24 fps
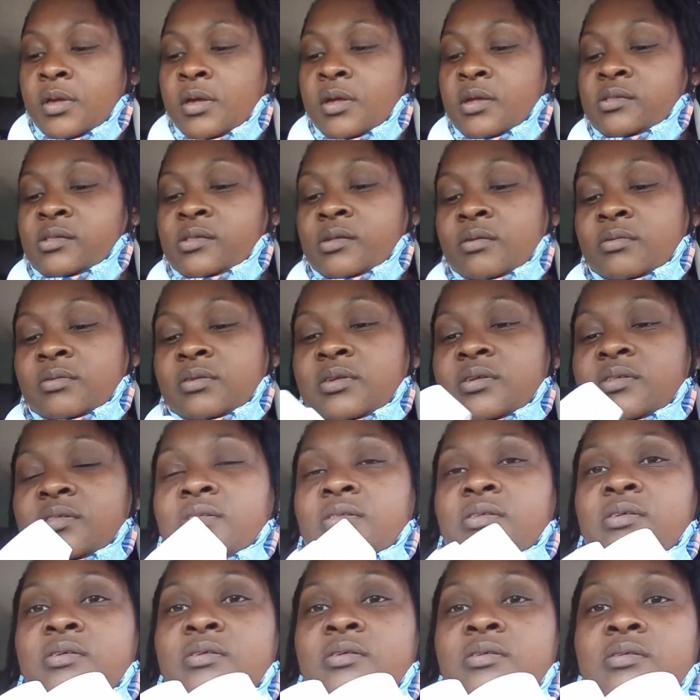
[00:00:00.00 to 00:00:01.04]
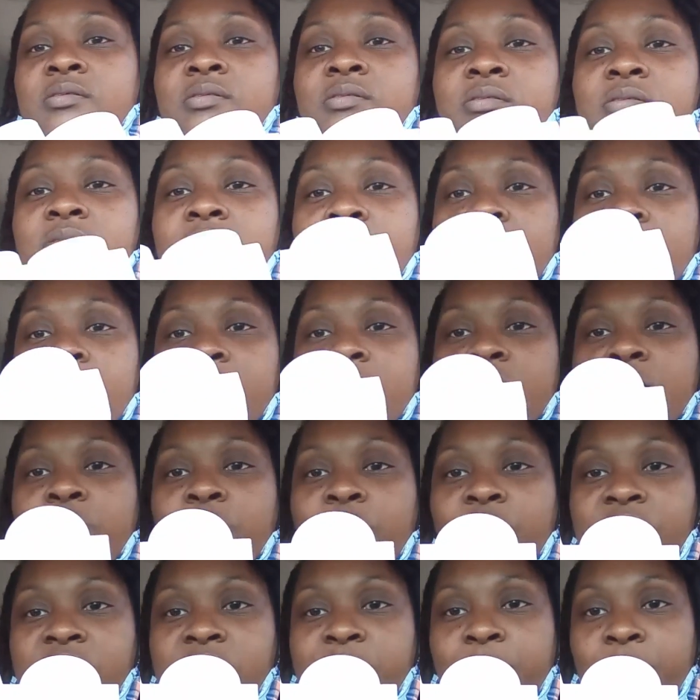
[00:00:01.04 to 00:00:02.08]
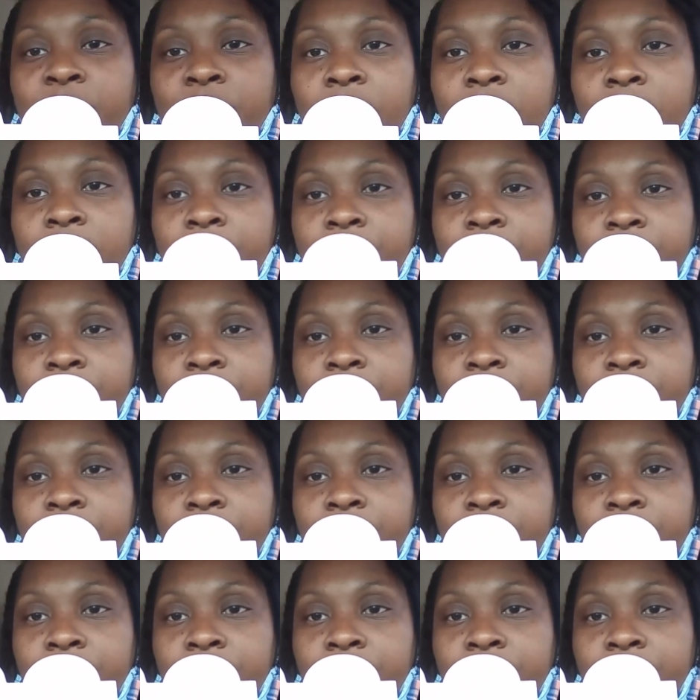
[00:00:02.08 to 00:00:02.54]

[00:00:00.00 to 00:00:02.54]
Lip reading: So this is the breast pump,